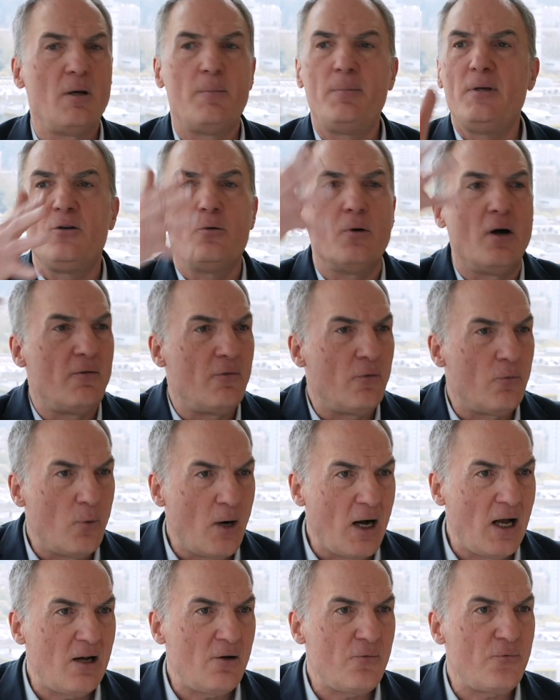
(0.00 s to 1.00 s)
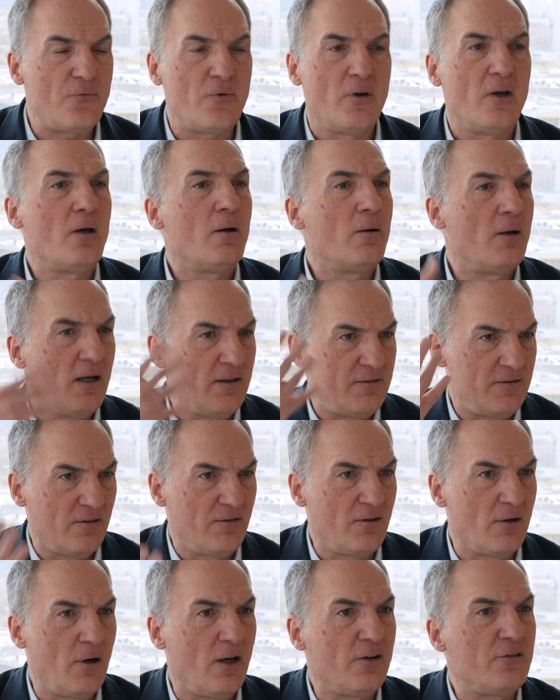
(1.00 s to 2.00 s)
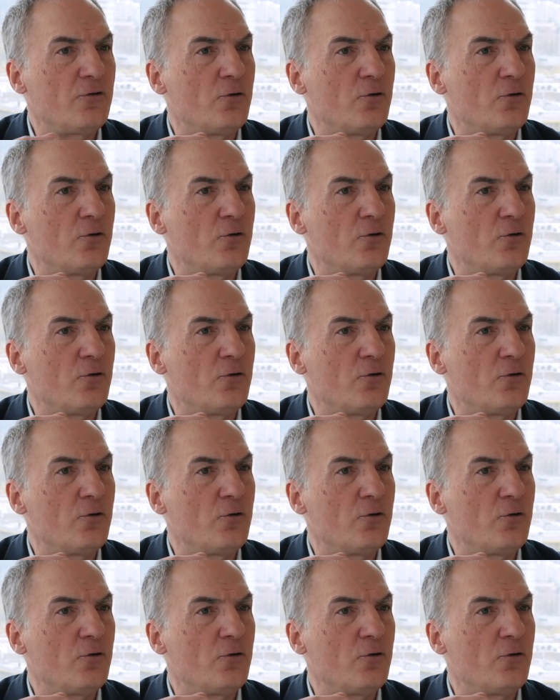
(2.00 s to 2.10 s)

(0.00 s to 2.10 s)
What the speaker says: Maybe you have a wealth, etc.